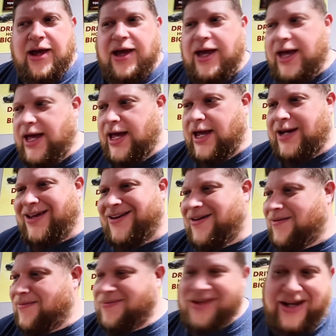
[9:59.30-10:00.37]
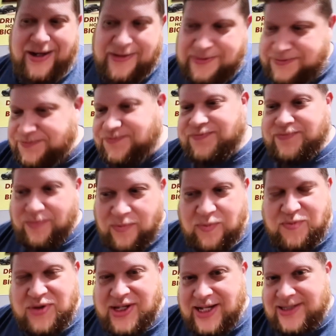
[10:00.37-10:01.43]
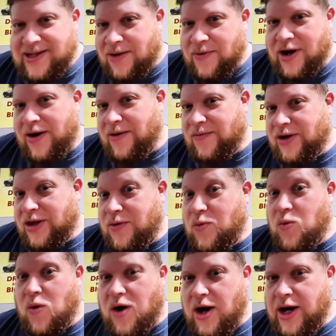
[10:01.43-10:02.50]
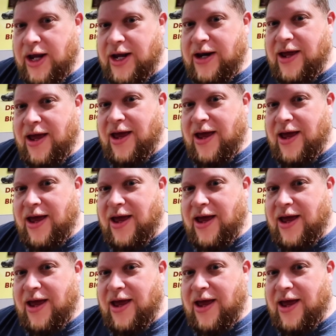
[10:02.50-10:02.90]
and you know, like, but that's not what I really wanted.